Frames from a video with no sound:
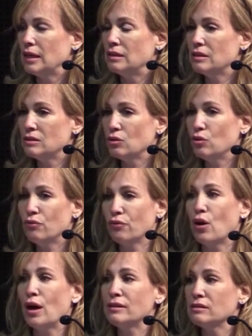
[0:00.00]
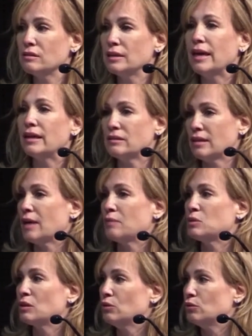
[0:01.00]
Is this good for us? Yes,
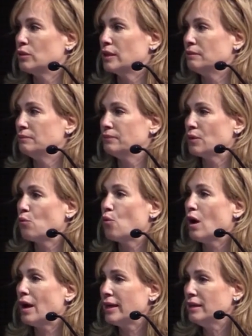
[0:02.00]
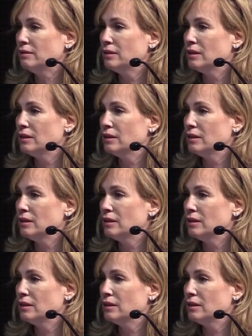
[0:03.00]
absolutely. Why?